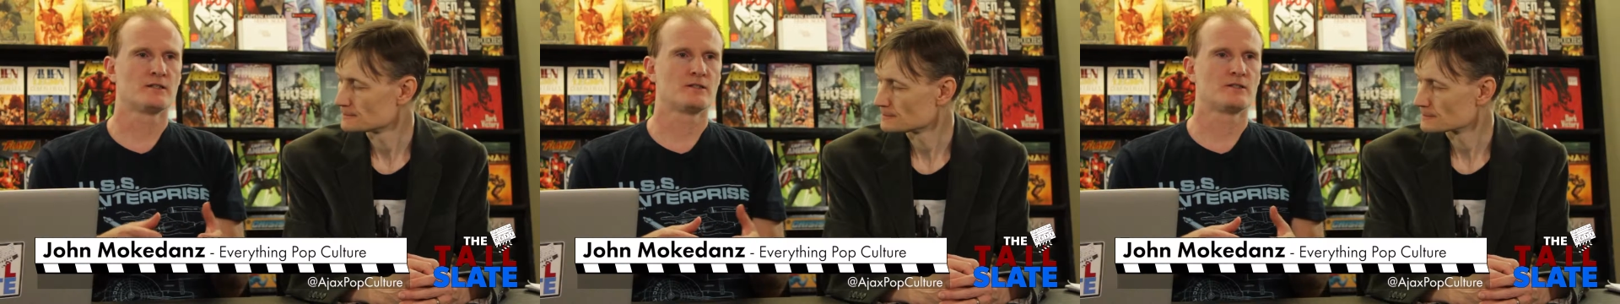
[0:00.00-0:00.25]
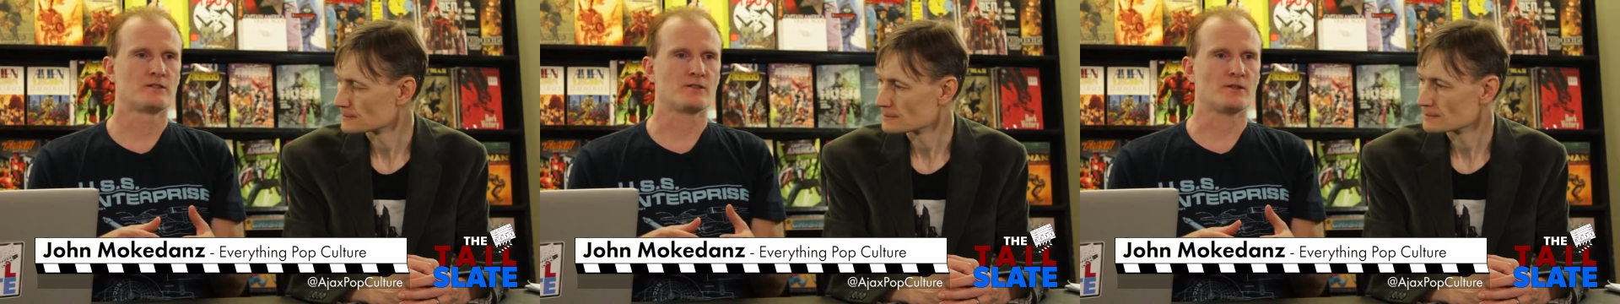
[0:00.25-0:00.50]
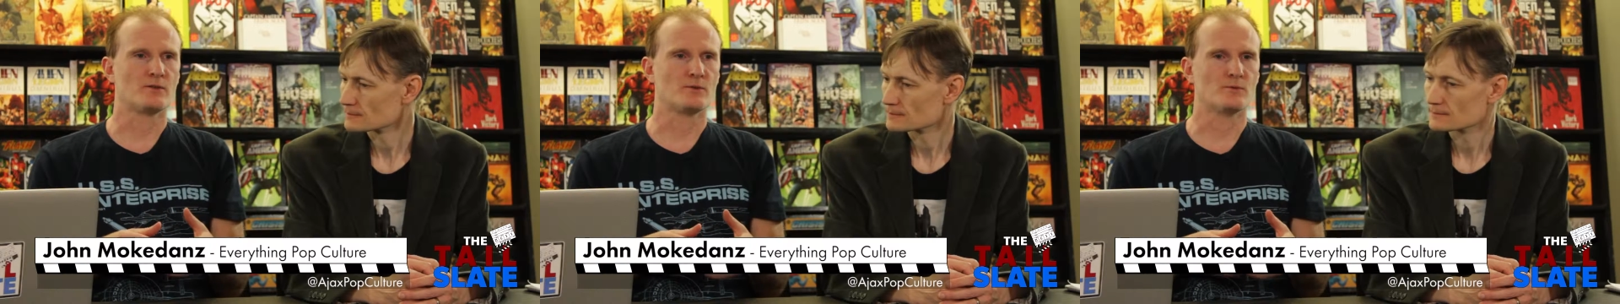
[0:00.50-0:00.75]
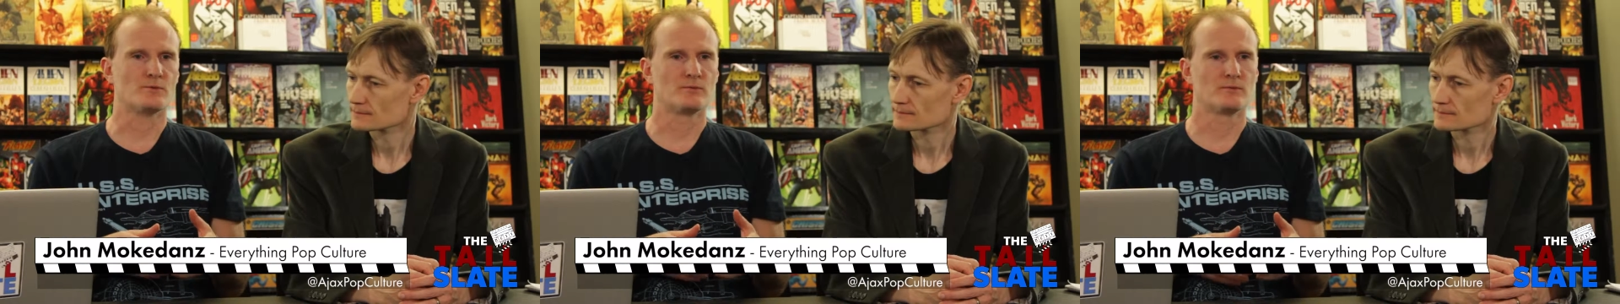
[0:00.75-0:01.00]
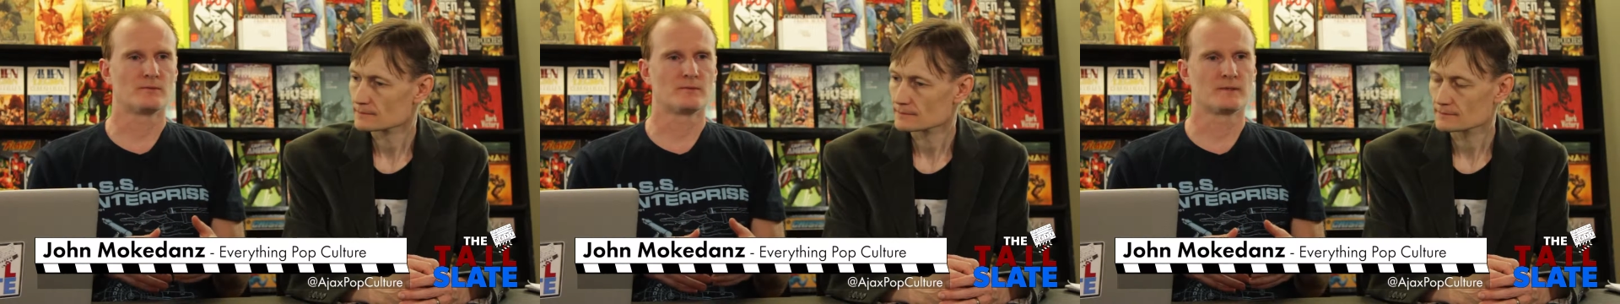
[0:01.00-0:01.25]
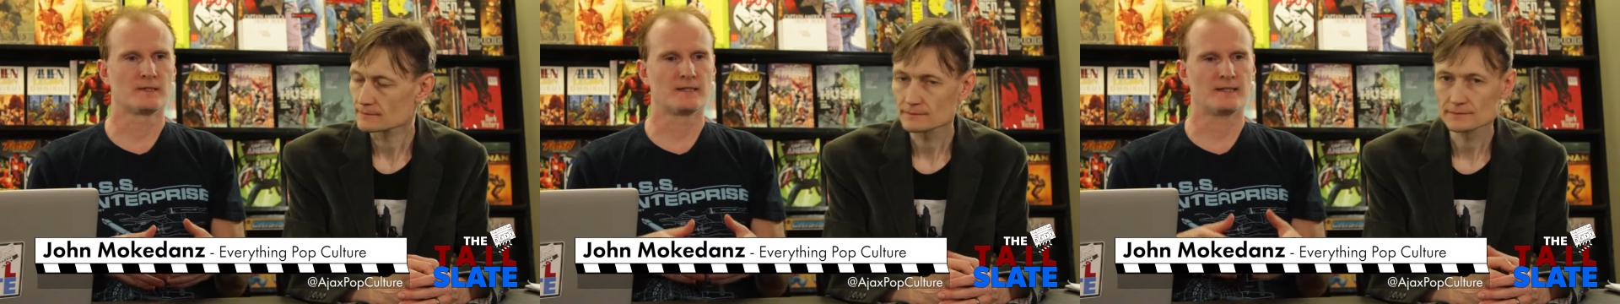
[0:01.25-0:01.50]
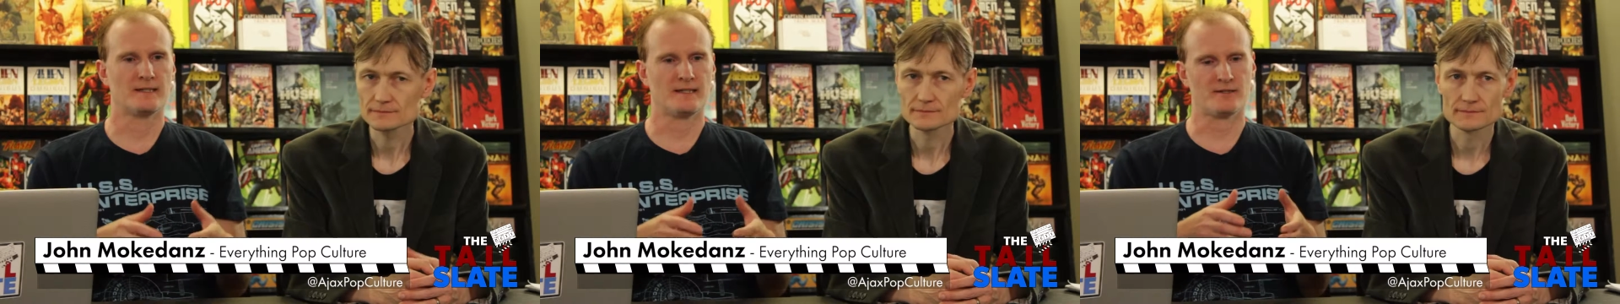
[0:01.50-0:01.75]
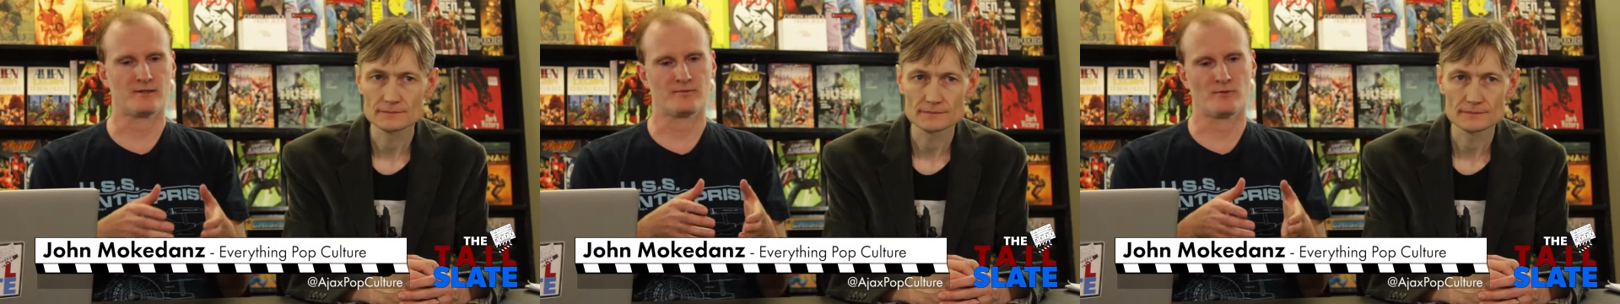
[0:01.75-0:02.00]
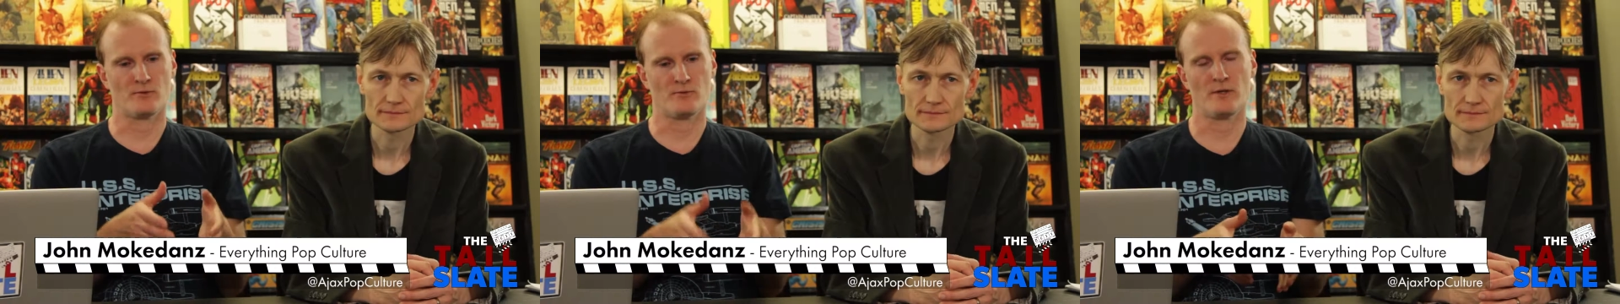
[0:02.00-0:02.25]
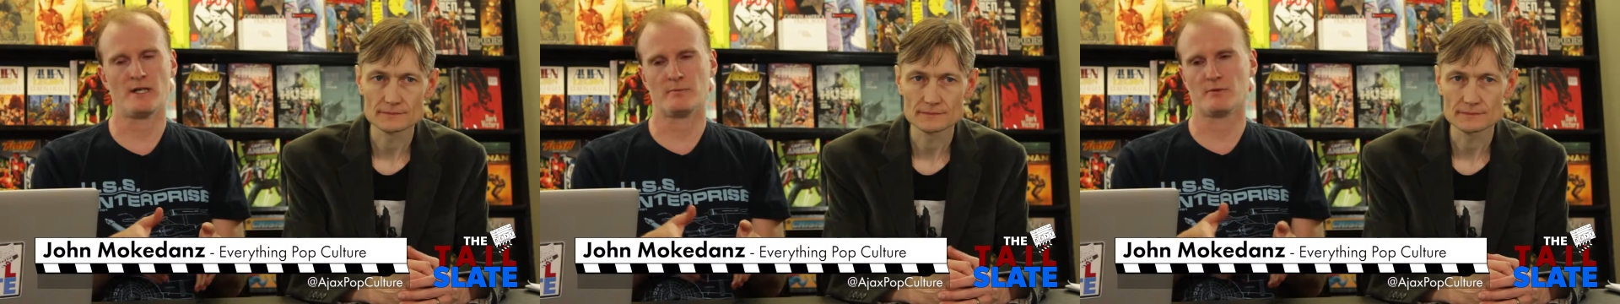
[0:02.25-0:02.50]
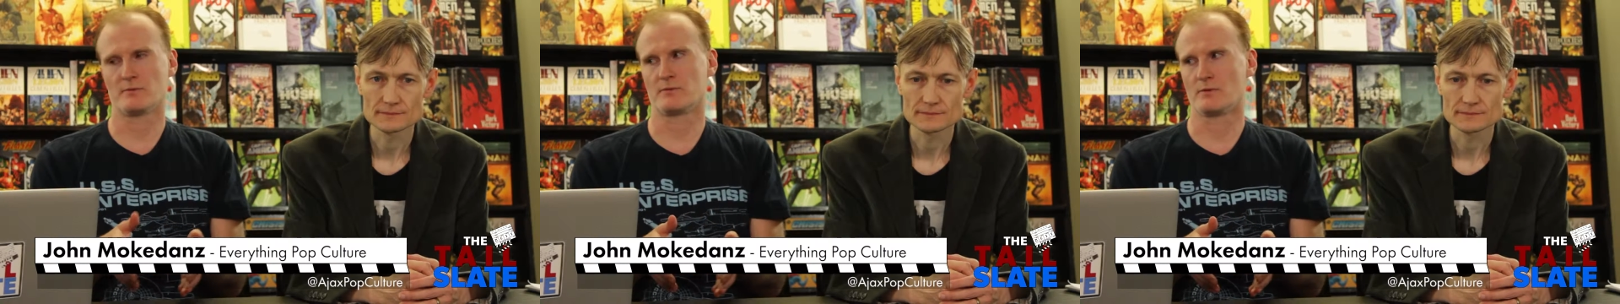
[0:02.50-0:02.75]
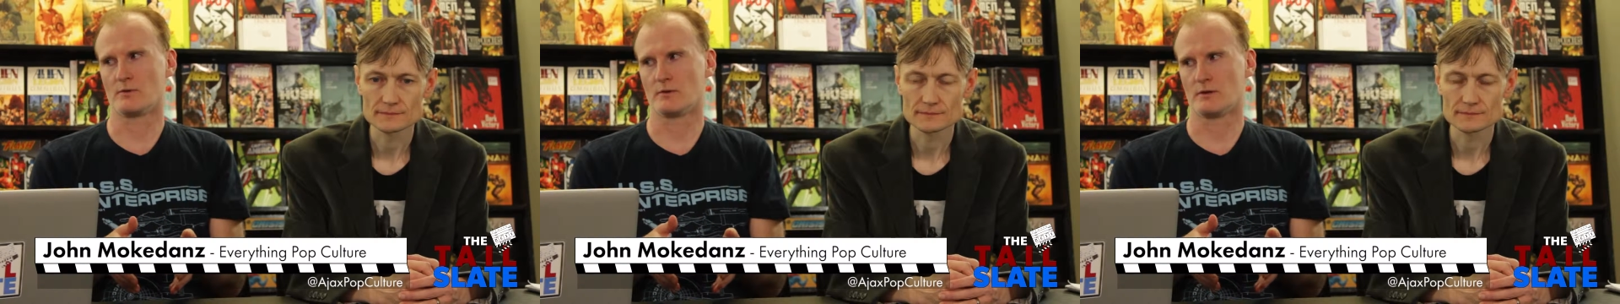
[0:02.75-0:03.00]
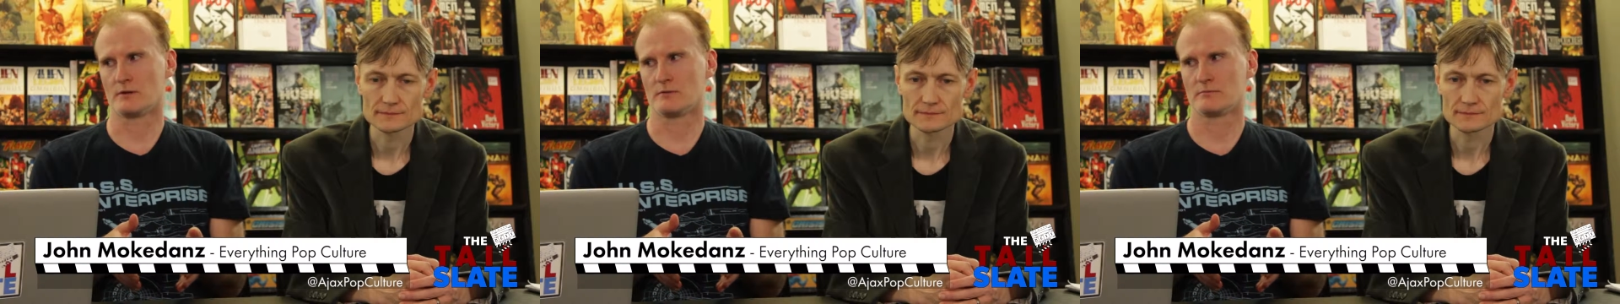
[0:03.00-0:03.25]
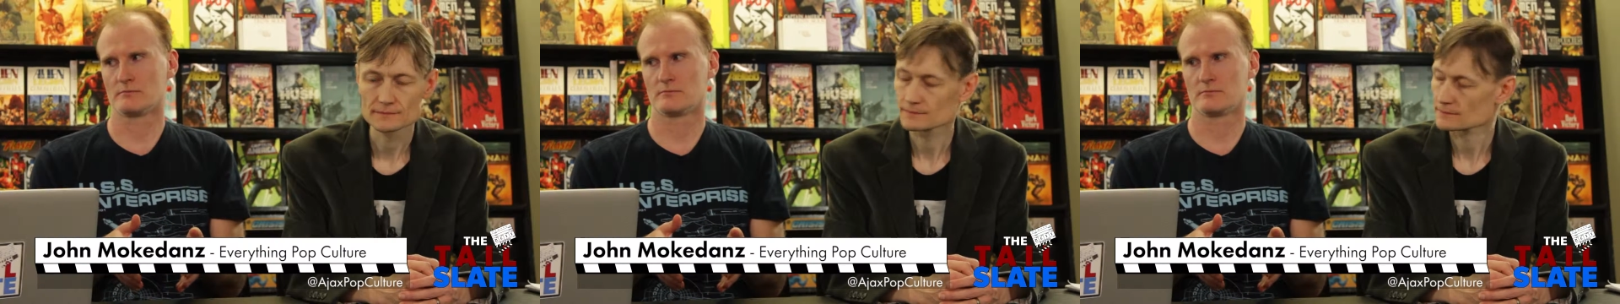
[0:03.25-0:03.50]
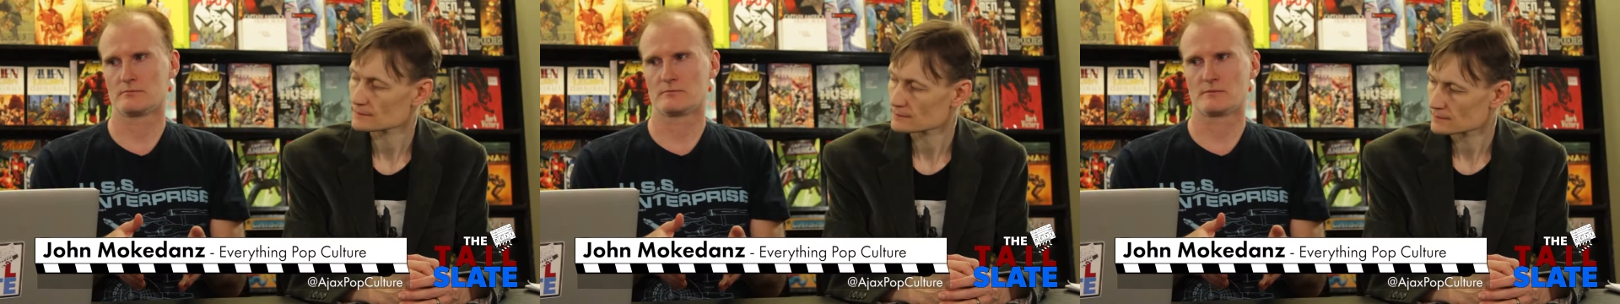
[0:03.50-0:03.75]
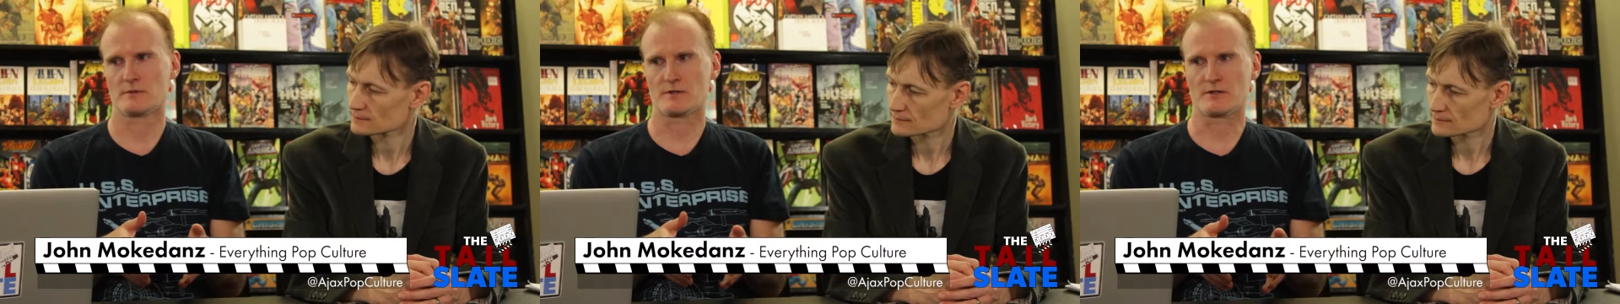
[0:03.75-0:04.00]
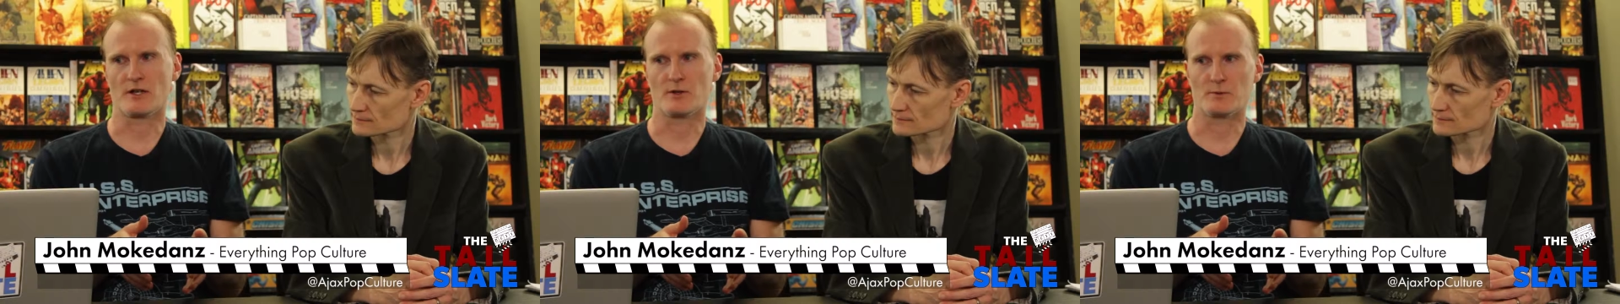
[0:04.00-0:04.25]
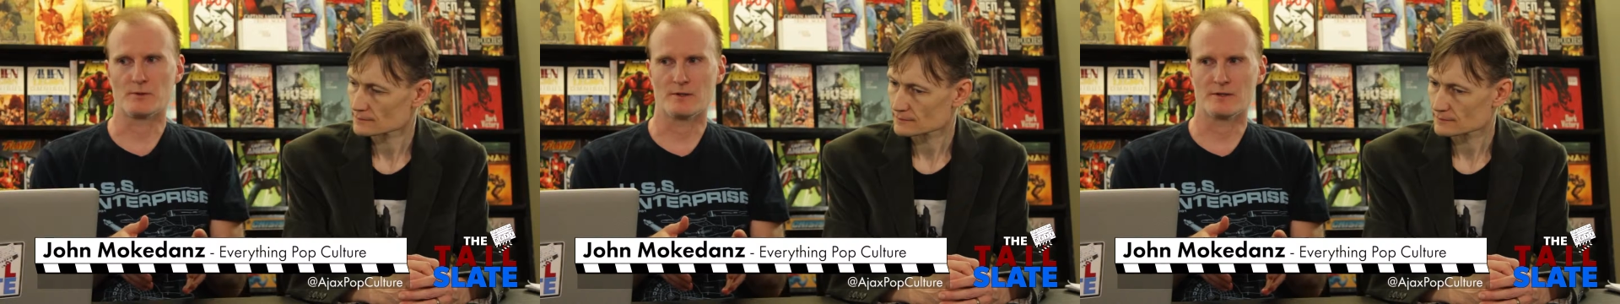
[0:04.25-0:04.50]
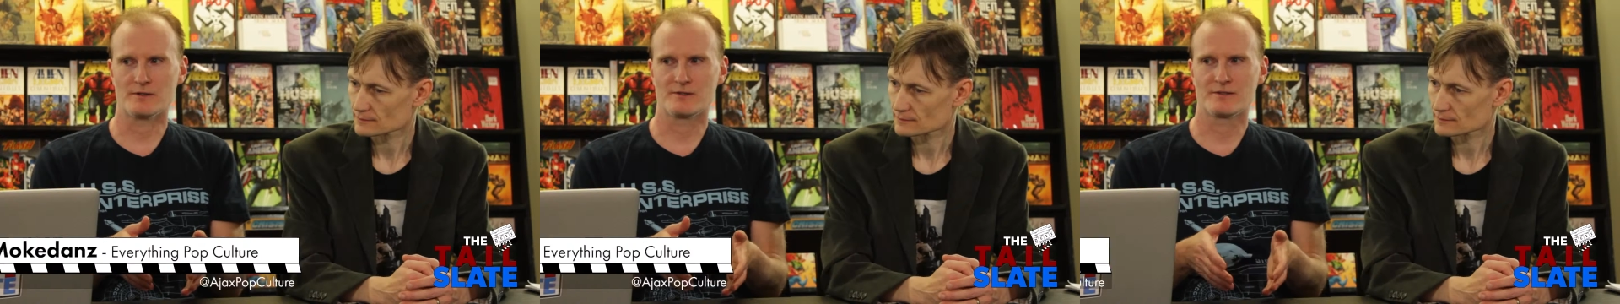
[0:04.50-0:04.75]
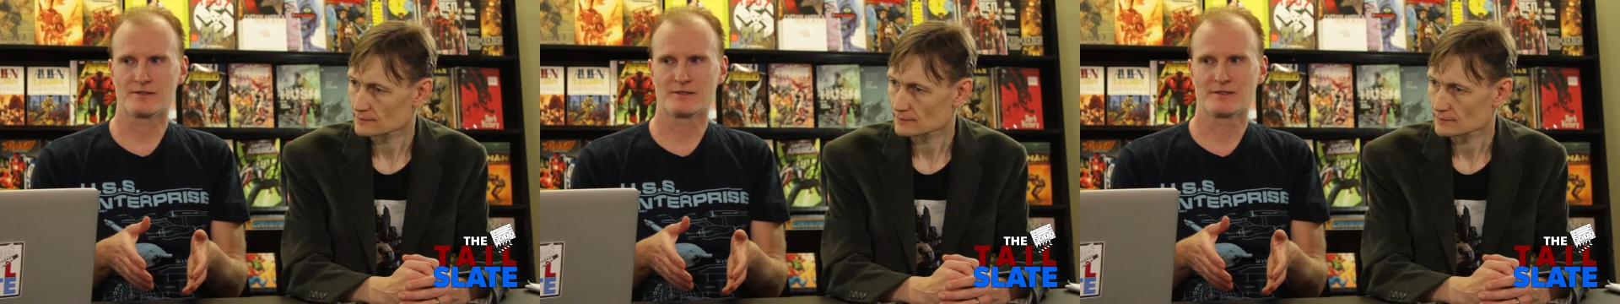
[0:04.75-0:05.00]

Speaker 1: yep. So it's right before Star Wars.